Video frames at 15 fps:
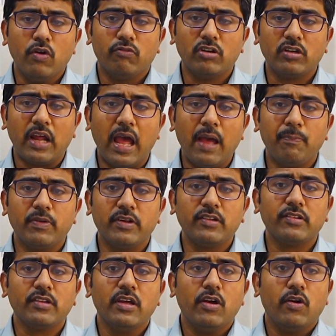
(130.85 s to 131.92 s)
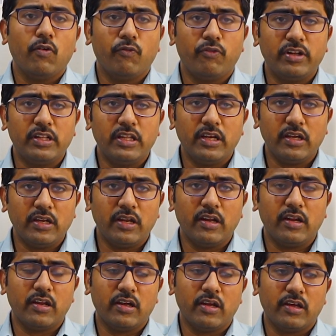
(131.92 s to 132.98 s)
What happens with the
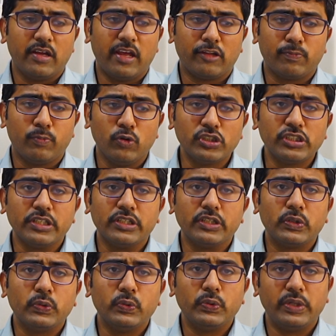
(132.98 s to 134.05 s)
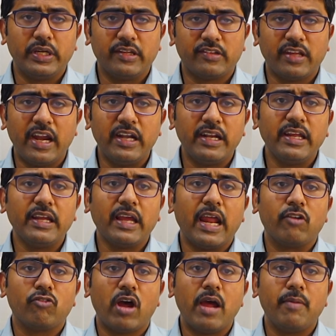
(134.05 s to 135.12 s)
uh, exposure to inciting
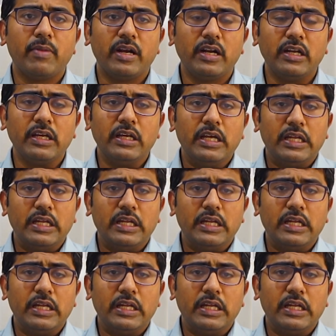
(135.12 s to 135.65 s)
environment,